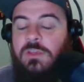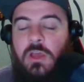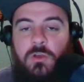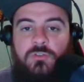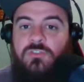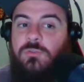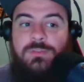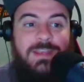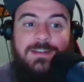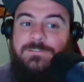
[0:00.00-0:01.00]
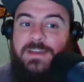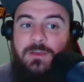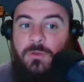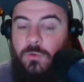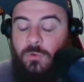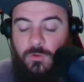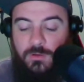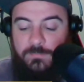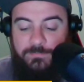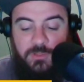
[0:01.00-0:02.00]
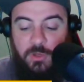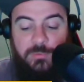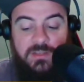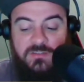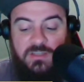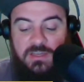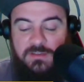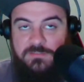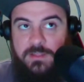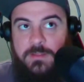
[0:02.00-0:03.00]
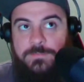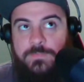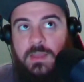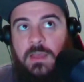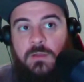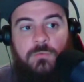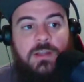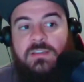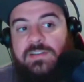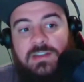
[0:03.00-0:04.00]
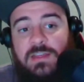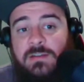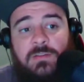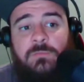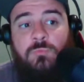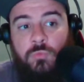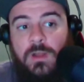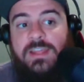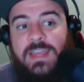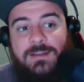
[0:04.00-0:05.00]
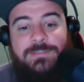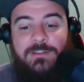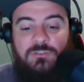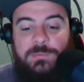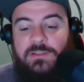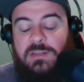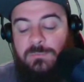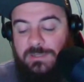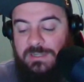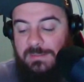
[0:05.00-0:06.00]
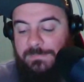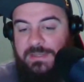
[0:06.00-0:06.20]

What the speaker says: go to the NFL or go because of running out of eligibility and whatnot.